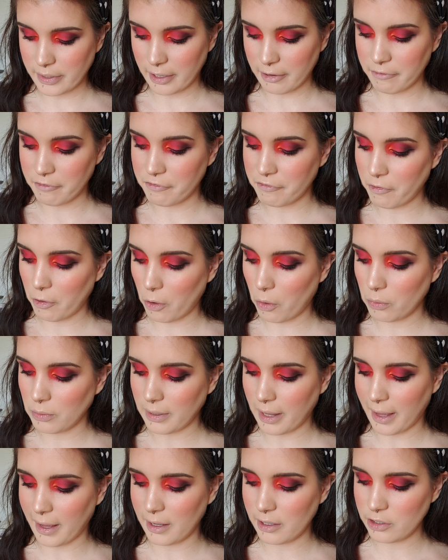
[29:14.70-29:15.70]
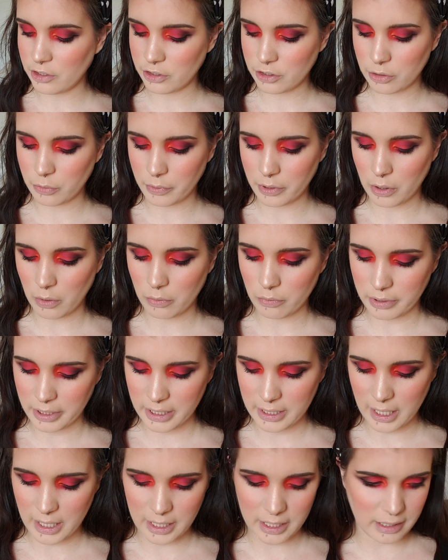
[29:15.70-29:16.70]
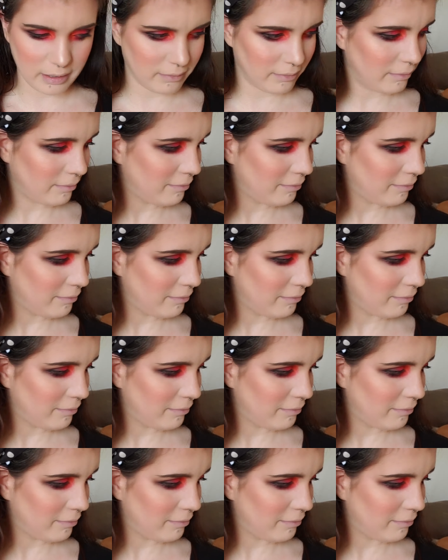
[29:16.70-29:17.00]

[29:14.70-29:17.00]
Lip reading: a faux lash. We don't need any.